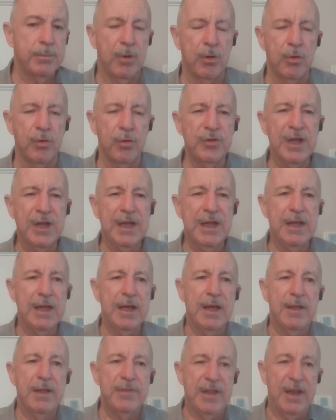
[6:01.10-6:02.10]
mold
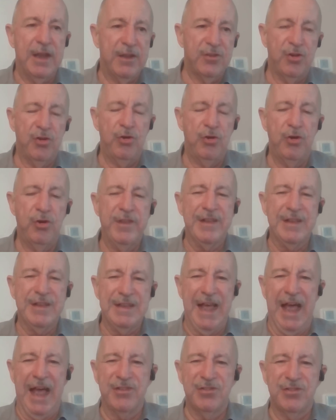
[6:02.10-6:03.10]
that has occurred in the
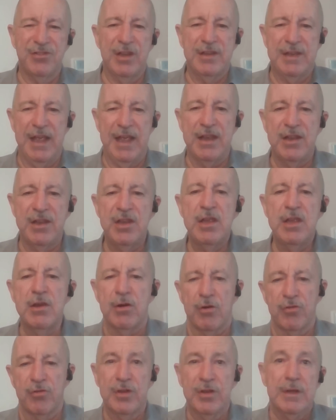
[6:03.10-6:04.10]
last 10
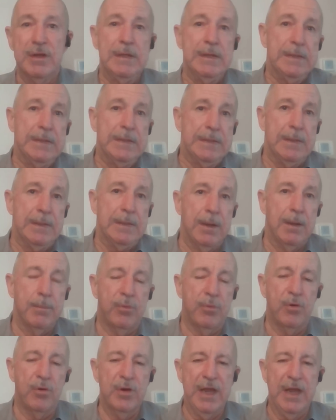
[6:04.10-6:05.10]
years
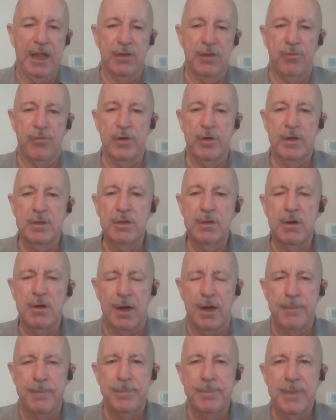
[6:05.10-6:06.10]
per California
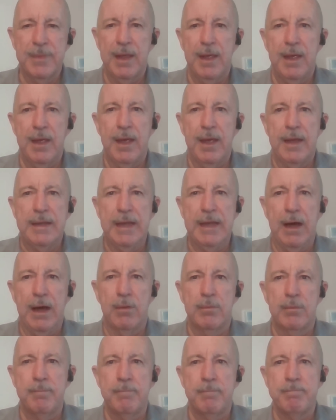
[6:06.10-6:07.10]
law.
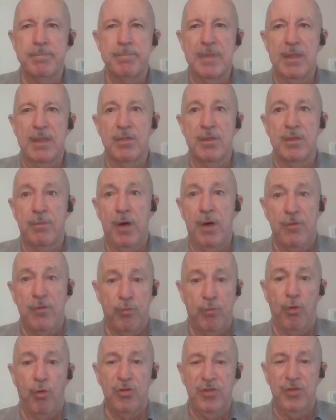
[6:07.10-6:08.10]
Now,
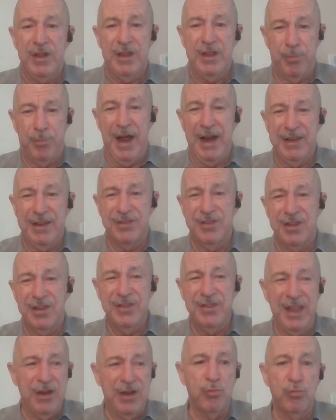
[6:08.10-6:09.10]
unfortunately, the practice
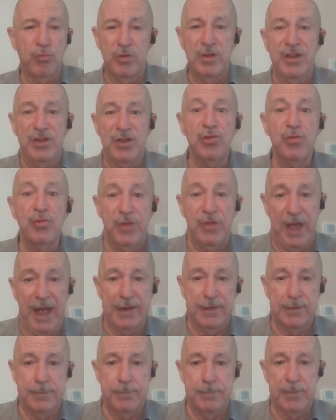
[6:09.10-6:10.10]
is they don't really do
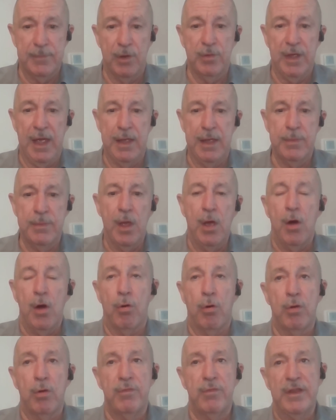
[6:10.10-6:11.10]
that, okay?
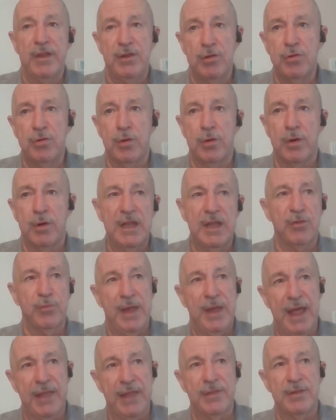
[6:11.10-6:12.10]
Or if they do it, yes,
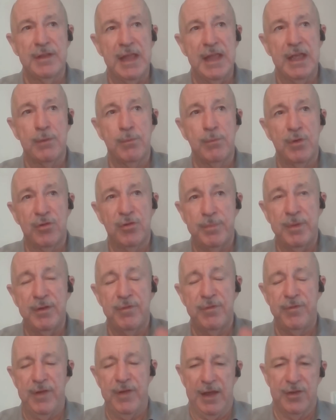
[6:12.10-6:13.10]
we had the leak and it's been
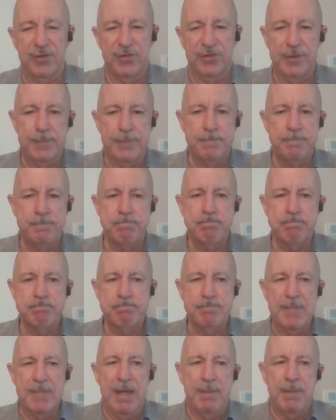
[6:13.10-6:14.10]
fixed.
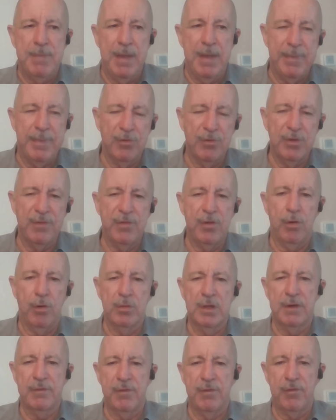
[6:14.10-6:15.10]
Maybe they don't give you a
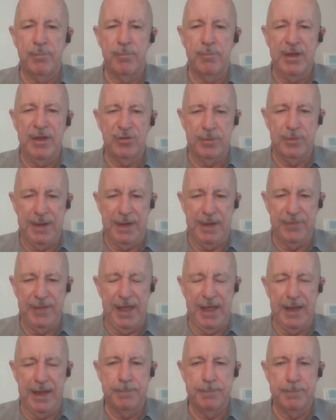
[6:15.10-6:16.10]
whole lot of information about
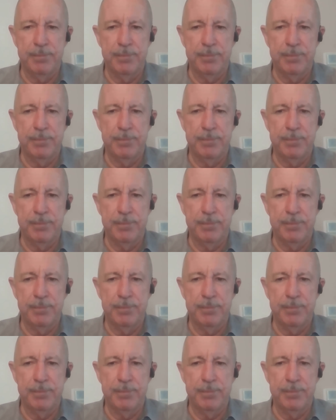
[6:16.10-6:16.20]
that.